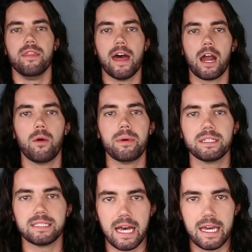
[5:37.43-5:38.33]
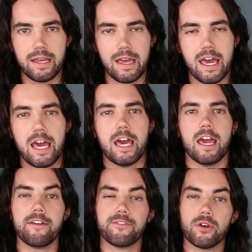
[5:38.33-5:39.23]
That all being said,
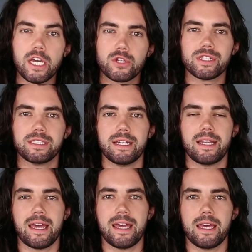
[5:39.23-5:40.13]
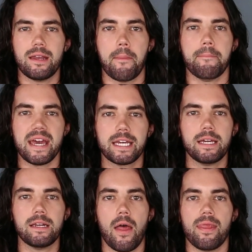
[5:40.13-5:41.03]
if you're interested in making